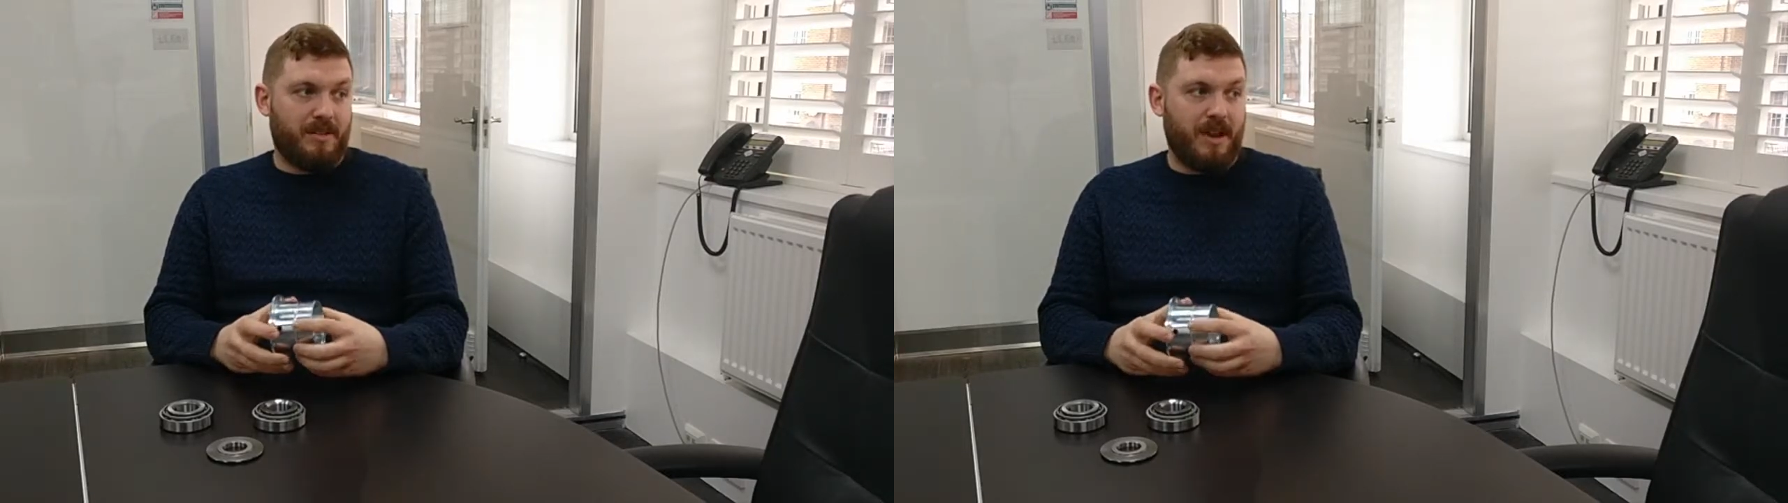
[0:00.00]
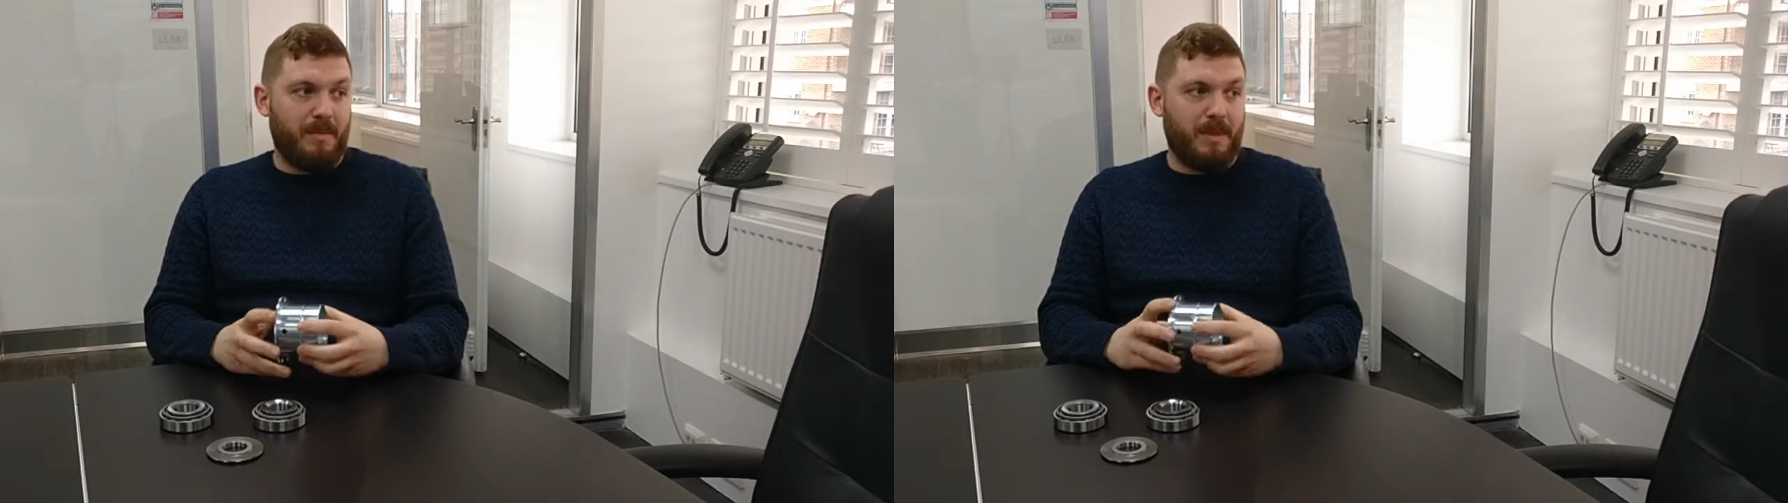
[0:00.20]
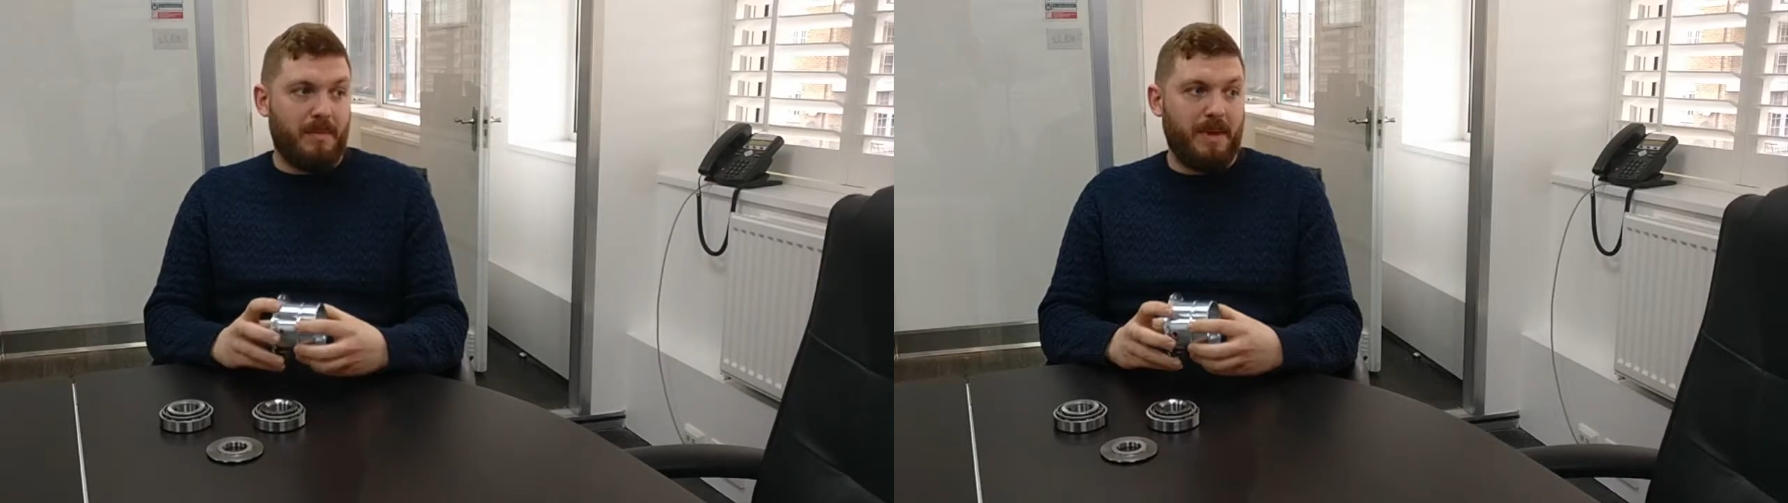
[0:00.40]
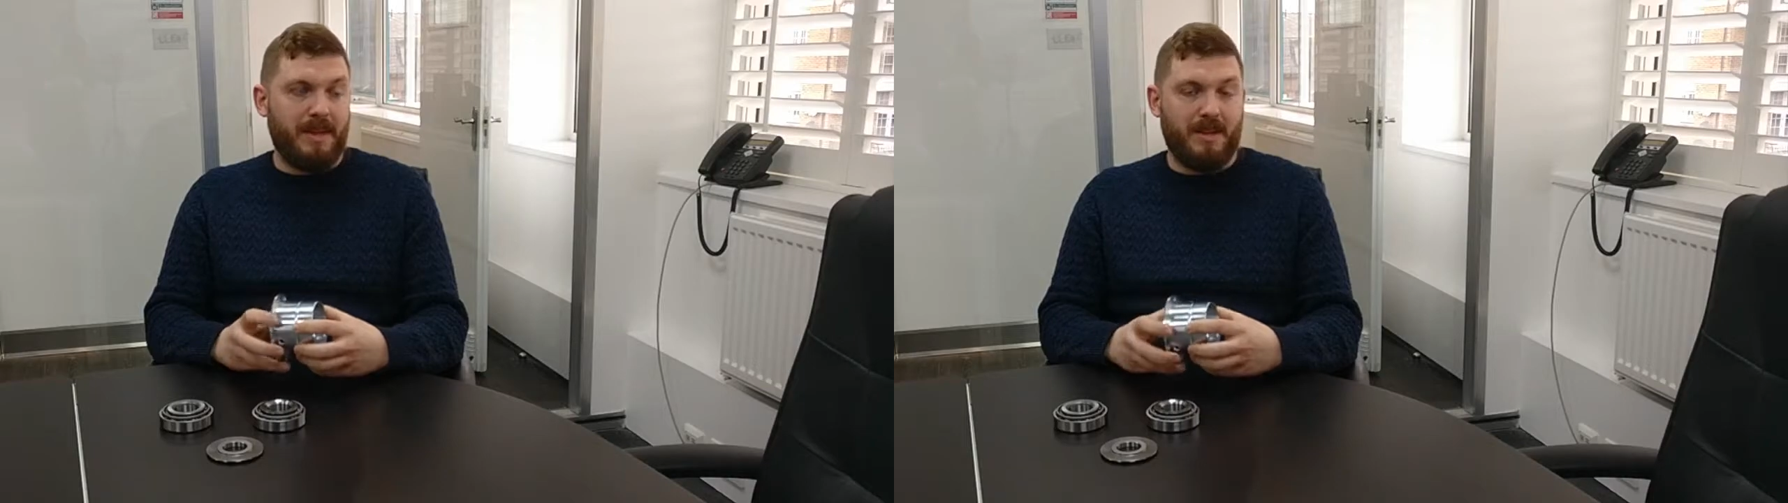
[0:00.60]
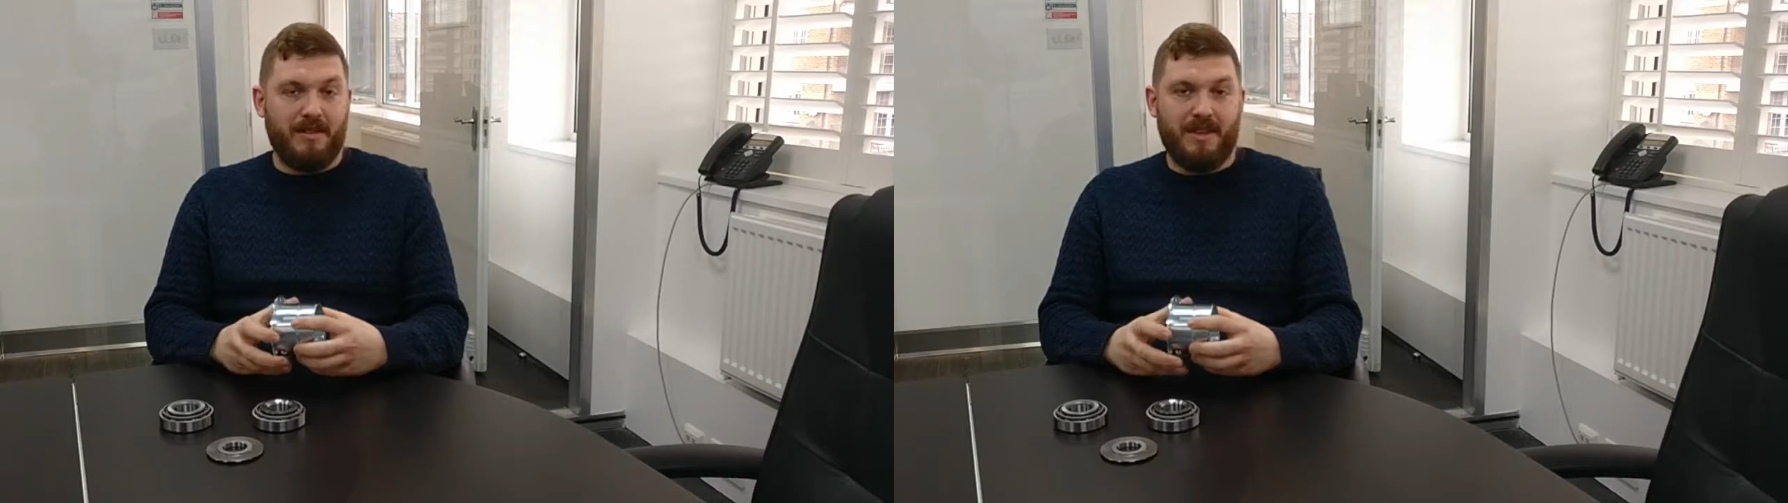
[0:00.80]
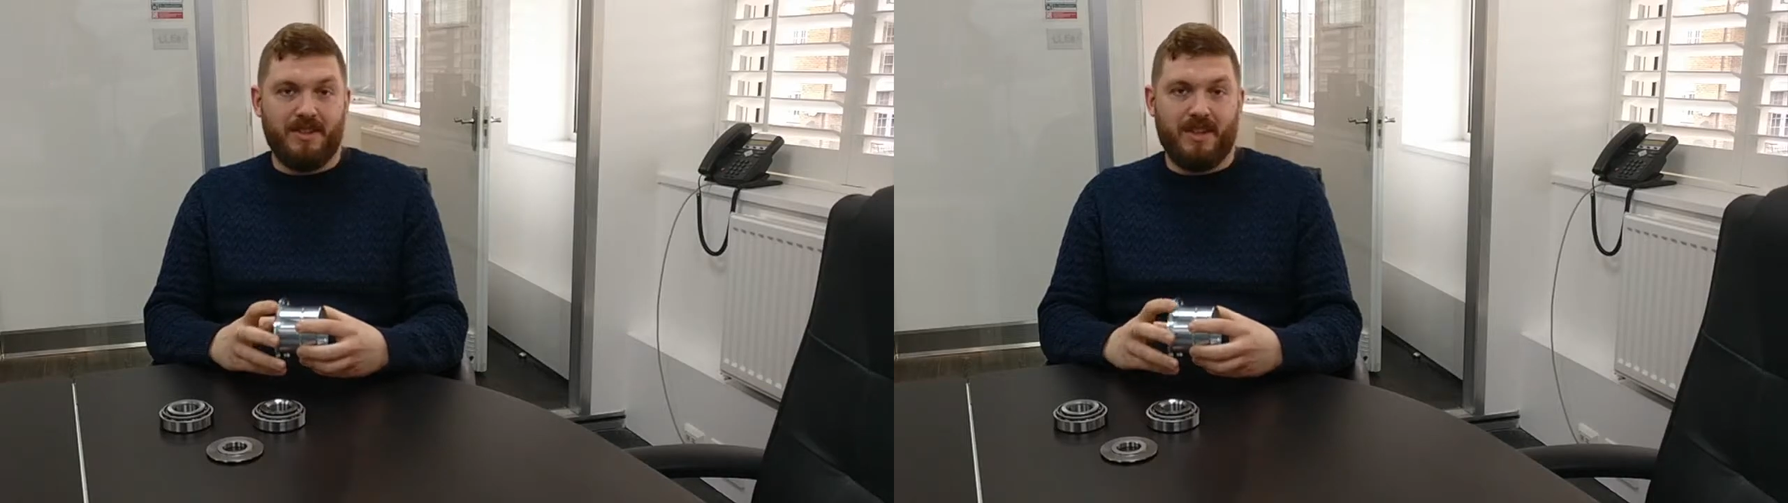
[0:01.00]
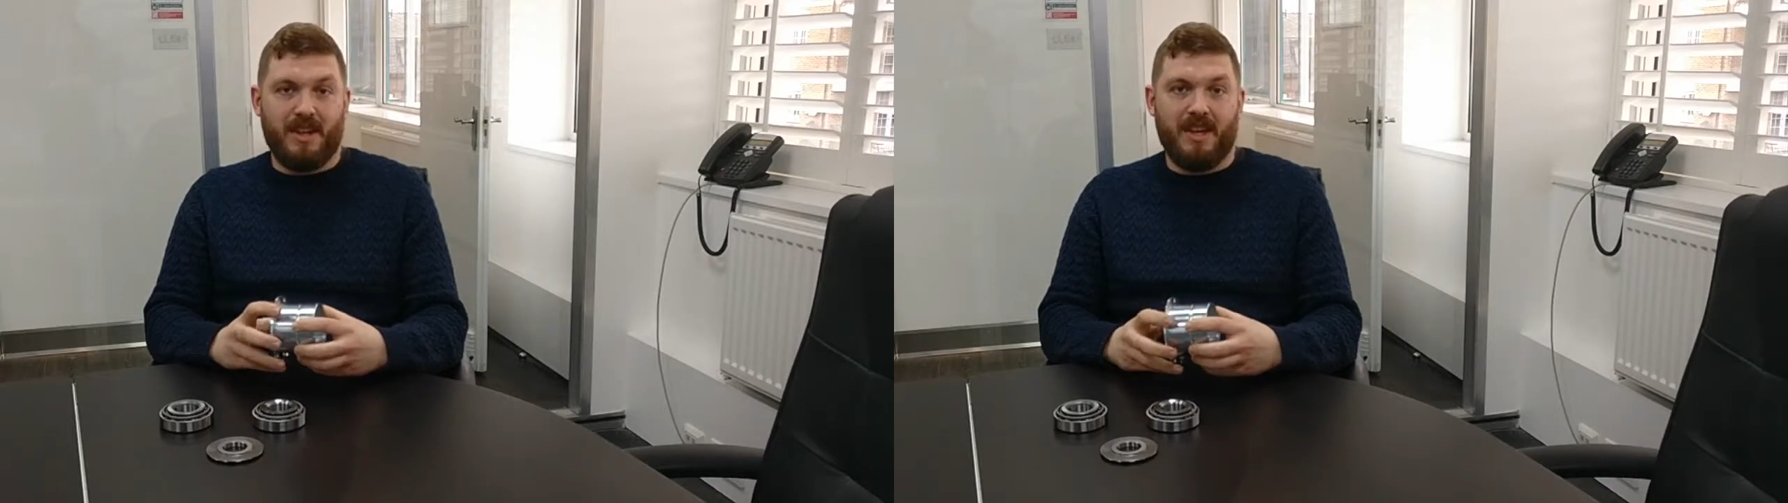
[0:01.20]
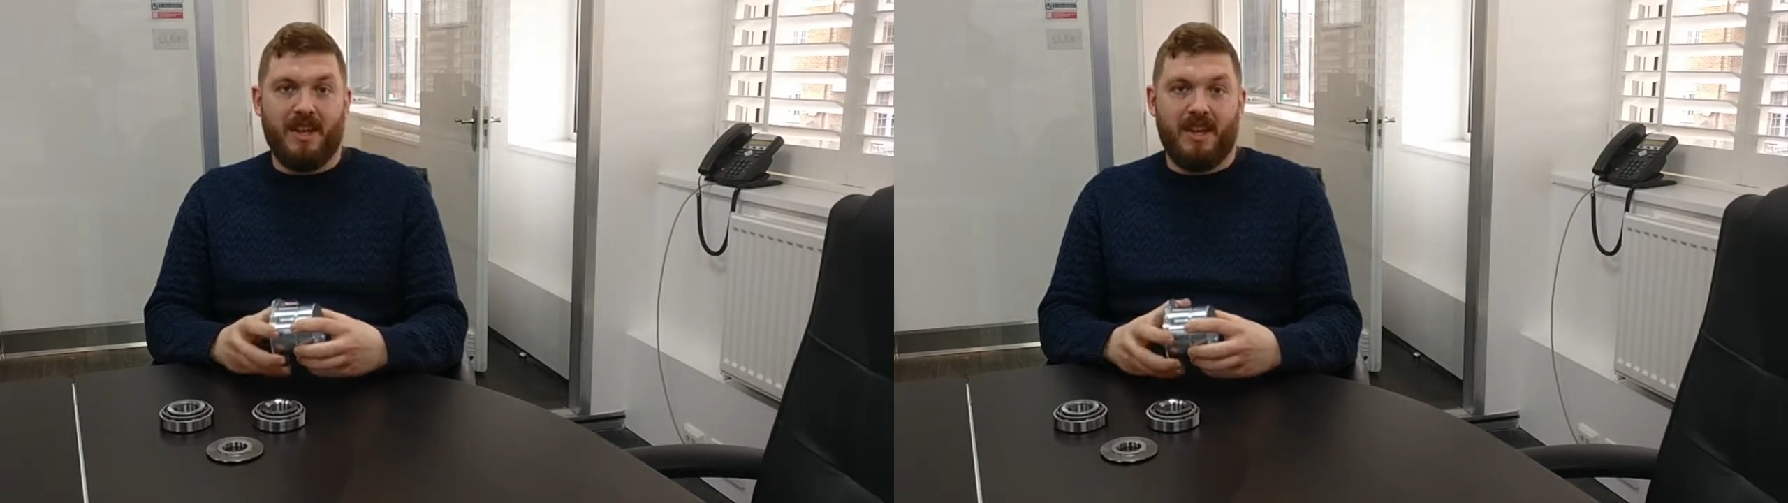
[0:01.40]
crown wheel and pinion
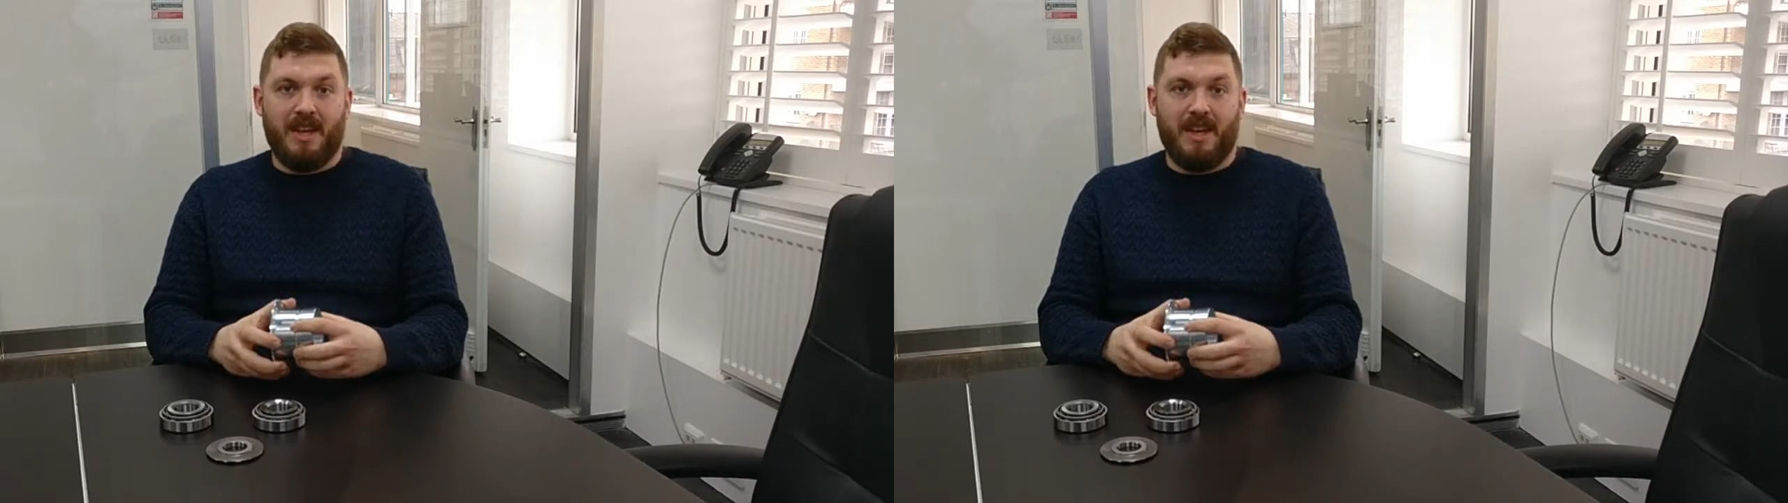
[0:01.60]
eventually.